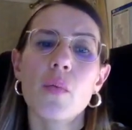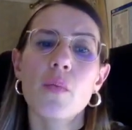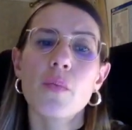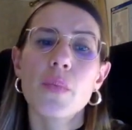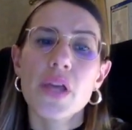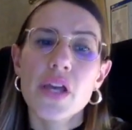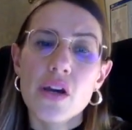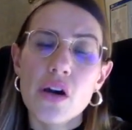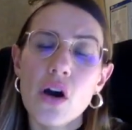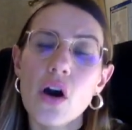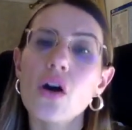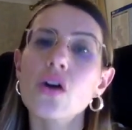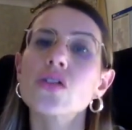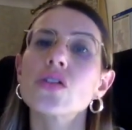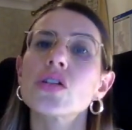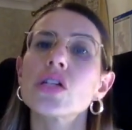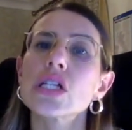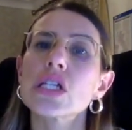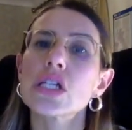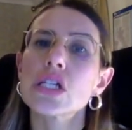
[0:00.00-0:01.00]

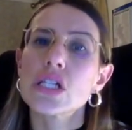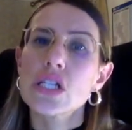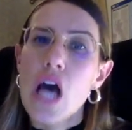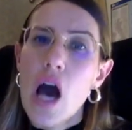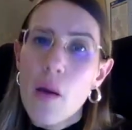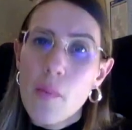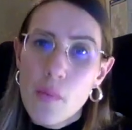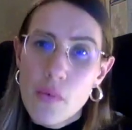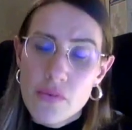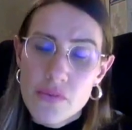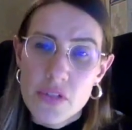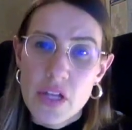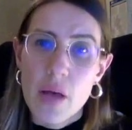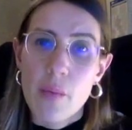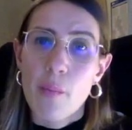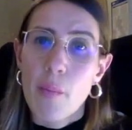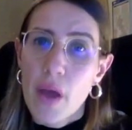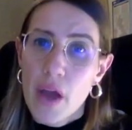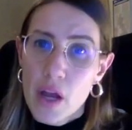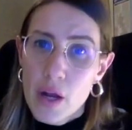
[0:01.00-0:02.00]
because some of
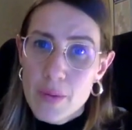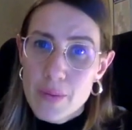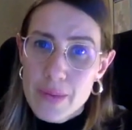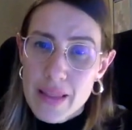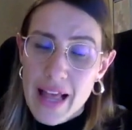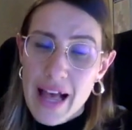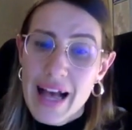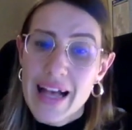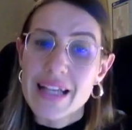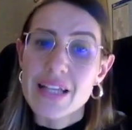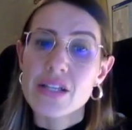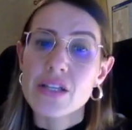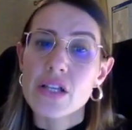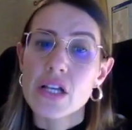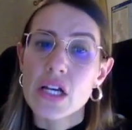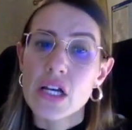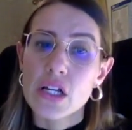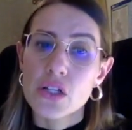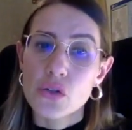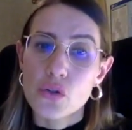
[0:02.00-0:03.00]
them make plans
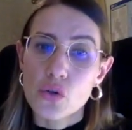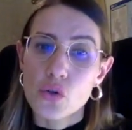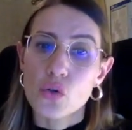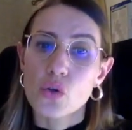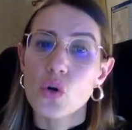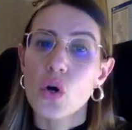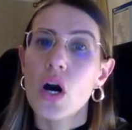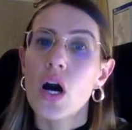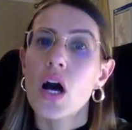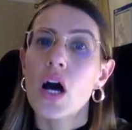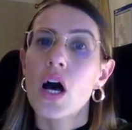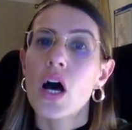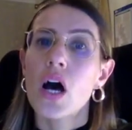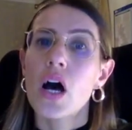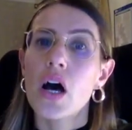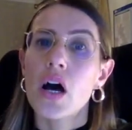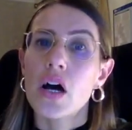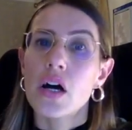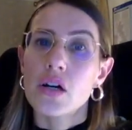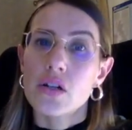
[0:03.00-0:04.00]
to
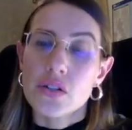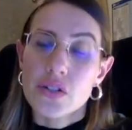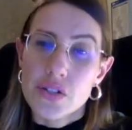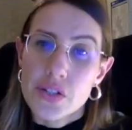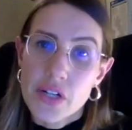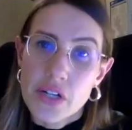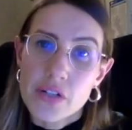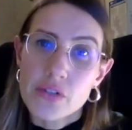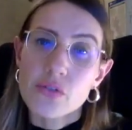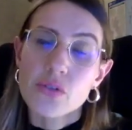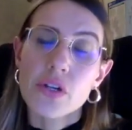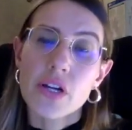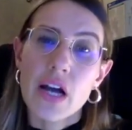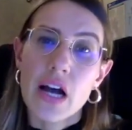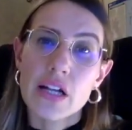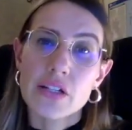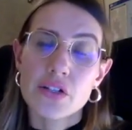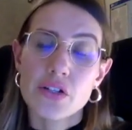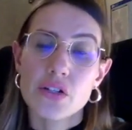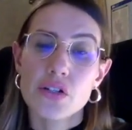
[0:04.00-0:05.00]
return to the
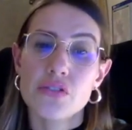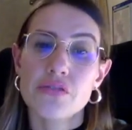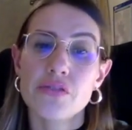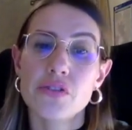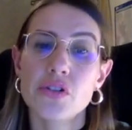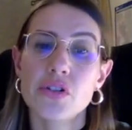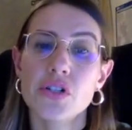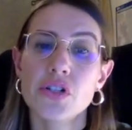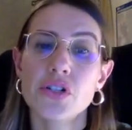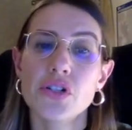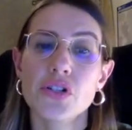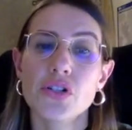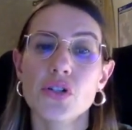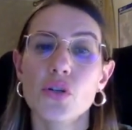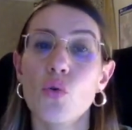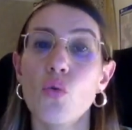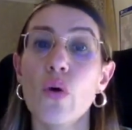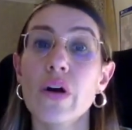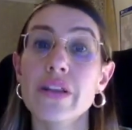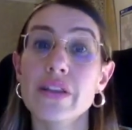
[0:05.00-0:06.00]
country of origin
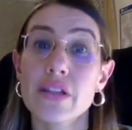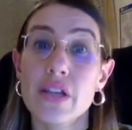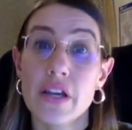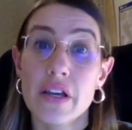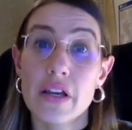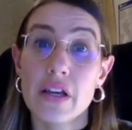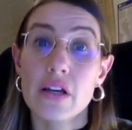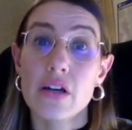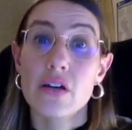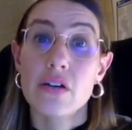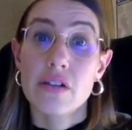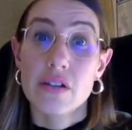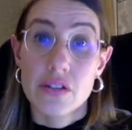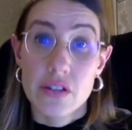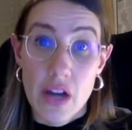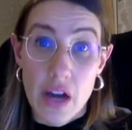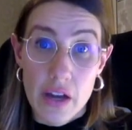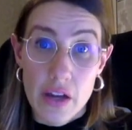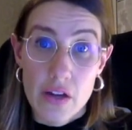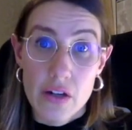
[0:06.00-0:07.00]
when they
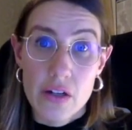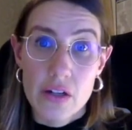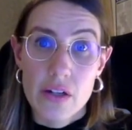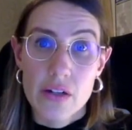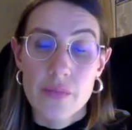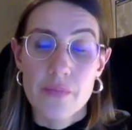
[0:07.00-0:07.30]
retire,